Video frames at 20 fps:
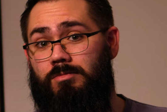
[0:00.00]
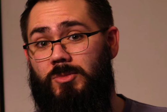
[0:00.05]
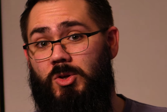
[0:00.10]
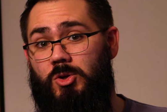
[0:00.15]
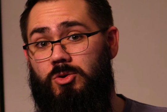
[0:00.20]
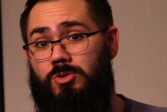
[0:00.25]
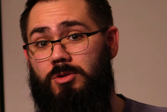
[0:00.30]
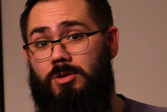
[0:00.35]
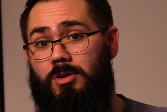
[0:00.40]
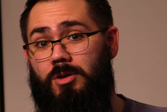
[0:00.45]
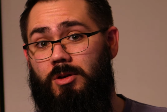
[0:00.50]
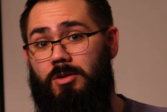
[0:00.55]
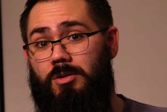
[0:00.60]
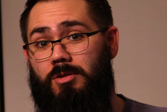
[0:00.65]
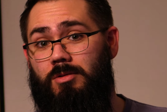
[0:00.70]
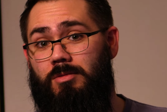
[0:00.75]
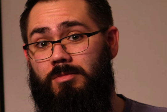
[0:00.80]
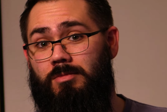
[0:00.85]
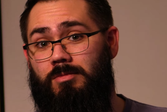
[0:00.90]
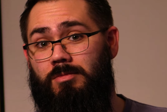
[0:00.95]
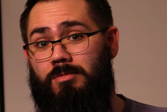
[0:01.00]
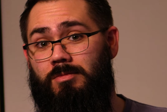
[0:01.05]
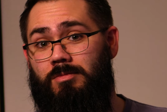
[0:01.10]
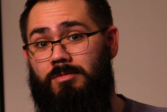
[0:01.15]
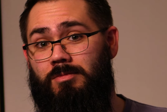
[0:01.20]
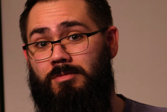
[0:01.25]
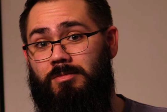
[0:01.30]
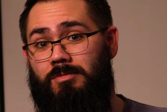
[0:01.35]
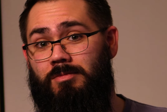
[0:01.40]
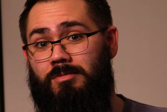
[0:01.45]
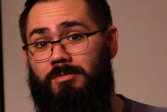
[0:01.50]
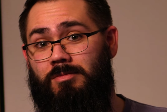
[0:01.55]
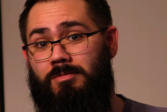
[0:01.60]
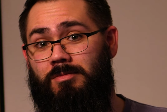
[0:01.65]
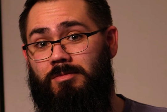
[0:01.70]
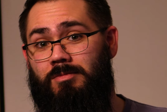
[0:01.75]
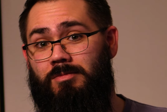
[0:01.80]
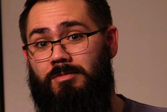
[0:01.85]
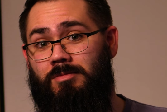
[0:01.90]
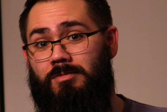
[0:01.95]

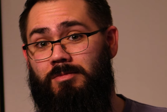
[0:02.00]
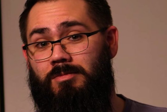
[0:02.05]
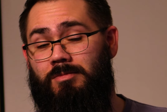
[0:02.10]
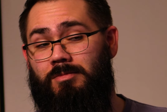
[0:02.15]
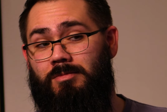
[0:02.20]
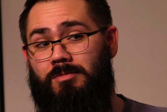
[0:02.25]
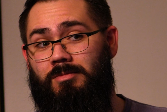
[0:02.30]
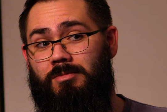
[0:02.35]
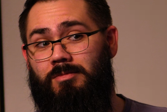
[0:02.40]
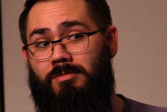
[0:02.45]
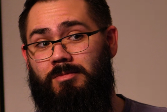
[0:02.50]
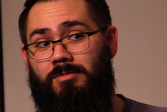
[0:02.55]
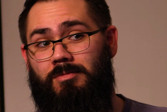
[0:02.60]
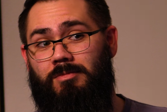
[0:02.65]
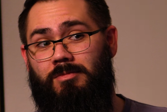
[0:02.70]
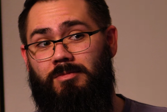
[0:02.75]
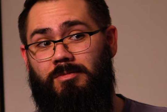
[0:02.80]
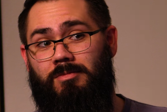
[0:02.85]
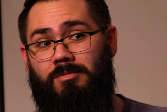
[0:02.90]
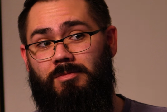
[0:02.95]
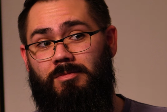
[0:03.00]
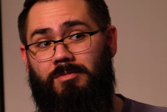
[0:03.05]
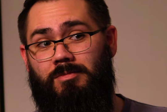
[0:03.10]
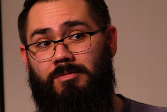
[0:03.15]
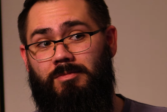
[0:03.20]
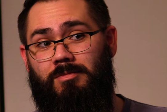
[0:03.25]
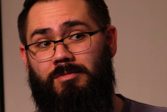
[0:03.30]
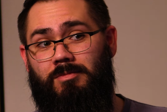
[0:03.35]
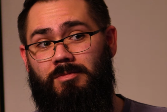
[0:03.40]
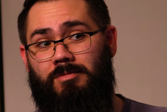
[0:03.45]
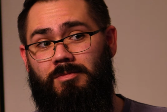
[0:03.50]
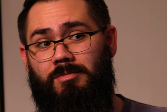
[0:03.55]
[no speech]